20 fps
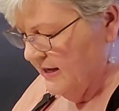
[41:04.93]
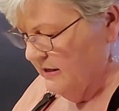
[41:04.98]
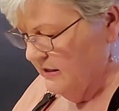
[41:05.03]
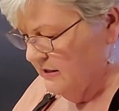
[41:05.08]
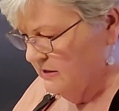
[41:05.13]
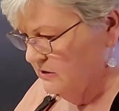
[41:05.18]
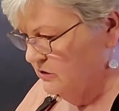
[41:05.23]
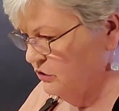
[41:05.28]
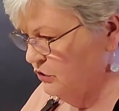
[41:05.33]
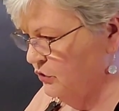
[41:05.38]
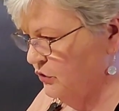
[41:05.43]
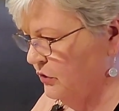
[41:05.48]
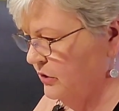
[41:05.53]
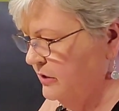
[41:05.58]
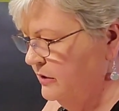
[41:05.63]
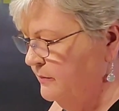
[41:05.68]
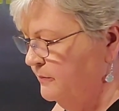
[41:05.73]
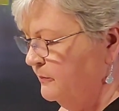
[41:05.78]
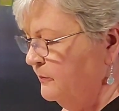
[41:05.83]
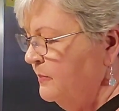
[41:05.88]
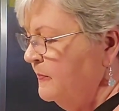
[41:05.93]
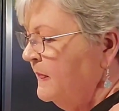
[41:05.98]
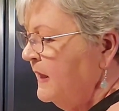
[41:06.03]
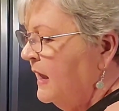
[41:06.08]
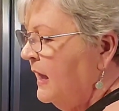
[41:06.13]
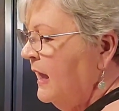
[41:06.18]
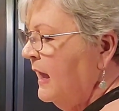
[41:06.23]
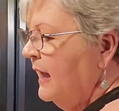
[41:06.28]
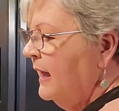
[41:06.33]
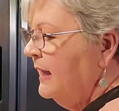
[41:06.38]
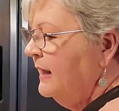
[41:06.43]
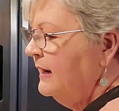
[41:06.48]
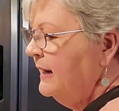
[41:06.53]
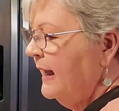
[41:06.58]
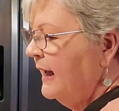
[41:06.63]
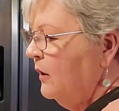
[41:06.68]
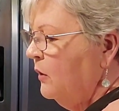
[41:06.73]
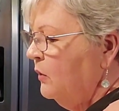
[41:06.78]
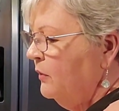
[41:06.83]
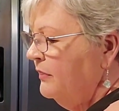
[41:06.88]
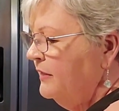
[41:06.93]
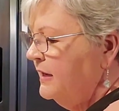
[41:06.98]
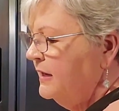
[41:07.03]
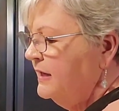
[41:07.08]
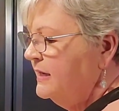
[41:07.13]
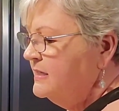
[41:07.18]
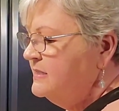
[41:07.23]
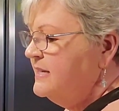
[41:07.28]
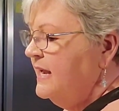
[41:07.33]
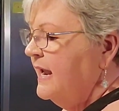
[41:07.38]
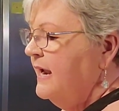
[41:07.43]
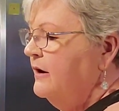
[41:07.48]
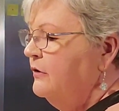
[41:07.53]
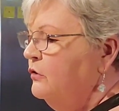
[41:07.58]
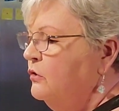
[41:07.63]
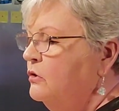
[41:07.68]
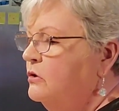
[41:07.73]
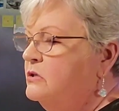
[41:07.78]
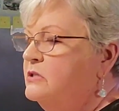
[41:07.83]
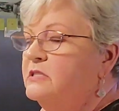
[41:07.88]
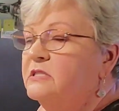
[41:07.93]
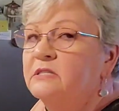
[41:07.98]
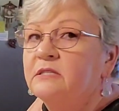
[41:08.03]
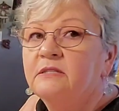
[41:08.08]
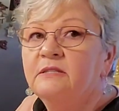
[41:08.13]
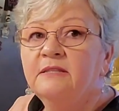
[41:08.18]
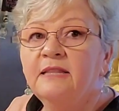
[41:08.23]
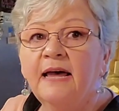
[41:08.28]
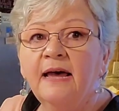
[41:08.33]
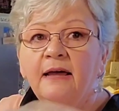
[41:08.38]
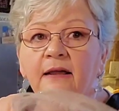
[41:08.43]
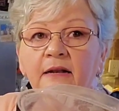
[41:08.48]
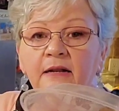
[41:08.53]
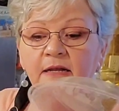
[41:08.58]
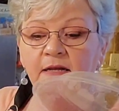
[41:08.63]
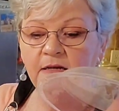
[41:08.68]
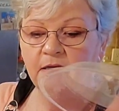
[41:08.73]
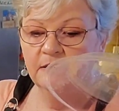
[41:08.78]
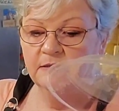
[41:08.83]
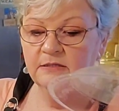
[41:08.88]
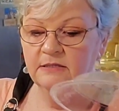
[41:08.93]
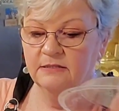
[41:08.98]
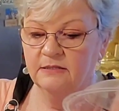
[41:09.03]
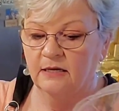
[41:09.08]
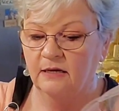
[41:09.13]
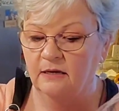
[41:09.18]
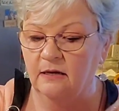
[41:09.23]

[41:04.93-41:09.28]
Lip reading: you would like to do that one, they both taste really good.